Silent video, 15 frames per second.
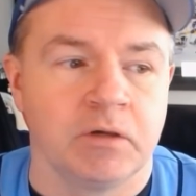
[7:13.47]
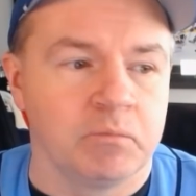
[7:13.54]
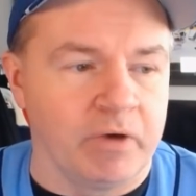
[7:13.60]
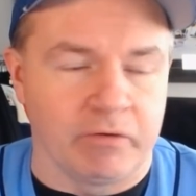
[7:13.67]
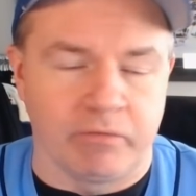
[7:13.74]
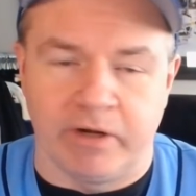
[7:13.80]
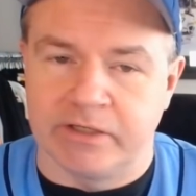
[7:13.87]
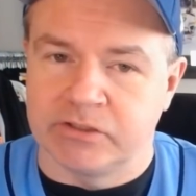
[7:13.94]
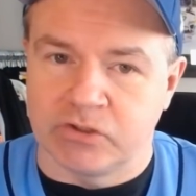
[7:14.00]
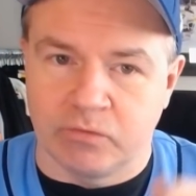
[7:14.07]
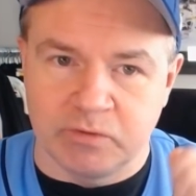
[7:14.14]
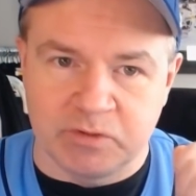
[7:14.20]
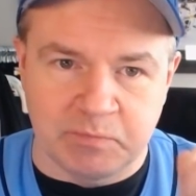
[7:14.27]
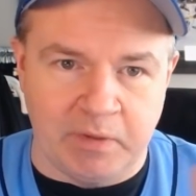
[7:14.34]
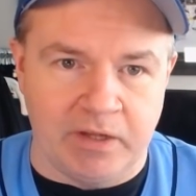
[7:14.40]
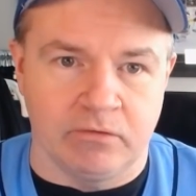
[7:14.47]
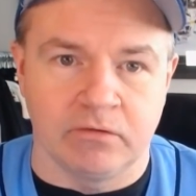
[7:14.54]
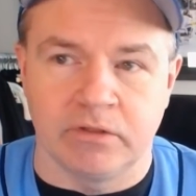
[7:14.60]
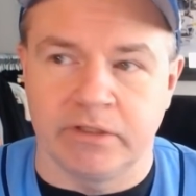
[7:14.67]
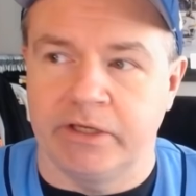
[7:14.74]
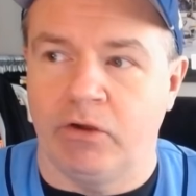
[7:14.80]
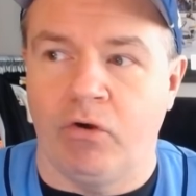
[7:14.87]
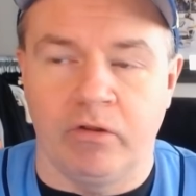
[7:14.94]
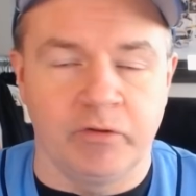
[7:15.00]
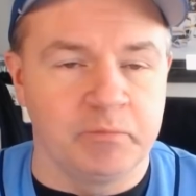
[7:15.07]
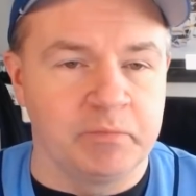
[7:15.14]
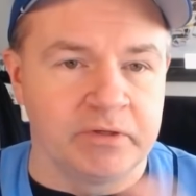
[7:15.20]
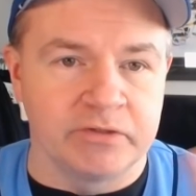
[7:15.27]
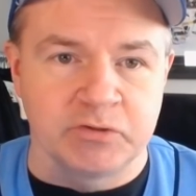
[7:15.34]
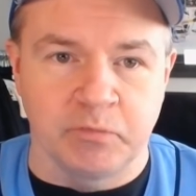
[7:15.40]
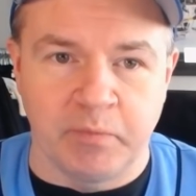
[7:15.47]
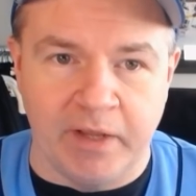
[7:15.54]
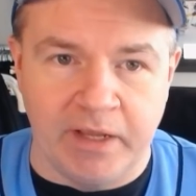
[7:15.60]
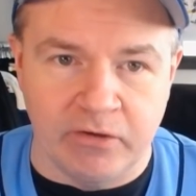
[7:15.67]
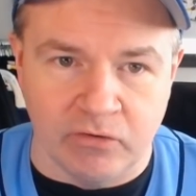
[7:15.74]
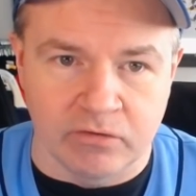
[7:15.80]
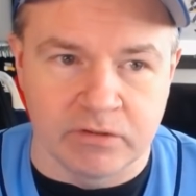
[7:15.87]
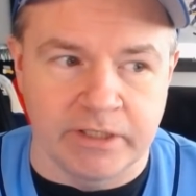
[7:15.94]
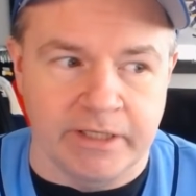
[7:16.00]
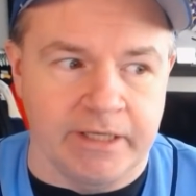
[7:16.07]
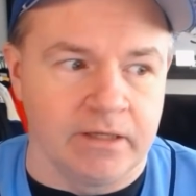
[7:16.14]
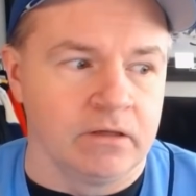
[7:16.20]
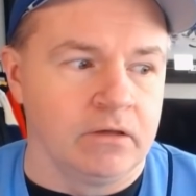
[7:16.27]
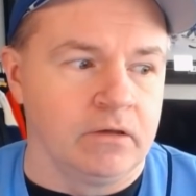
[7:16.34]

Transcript: My rent is always paid early. All the bills are paid early.